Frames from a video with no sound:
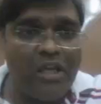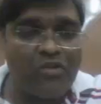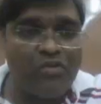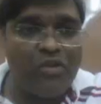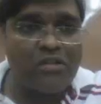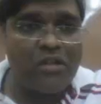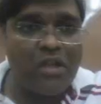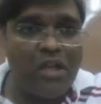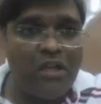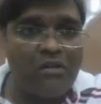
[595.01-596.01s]
E2
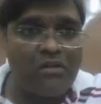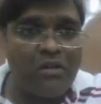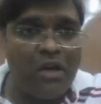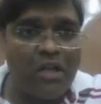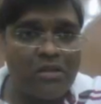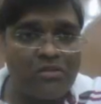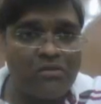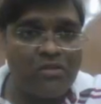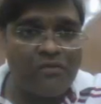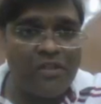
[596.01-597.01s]
is E naught cos
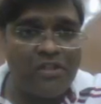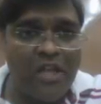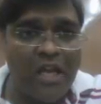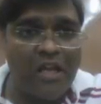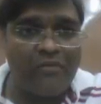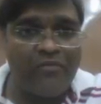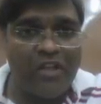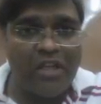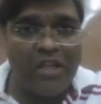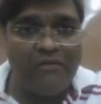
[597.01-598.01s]
60. So this one is
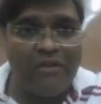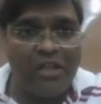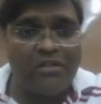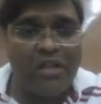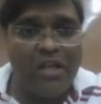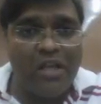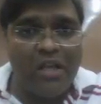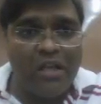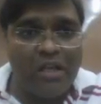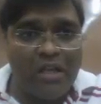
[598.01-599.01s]
higher. E1 is,
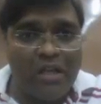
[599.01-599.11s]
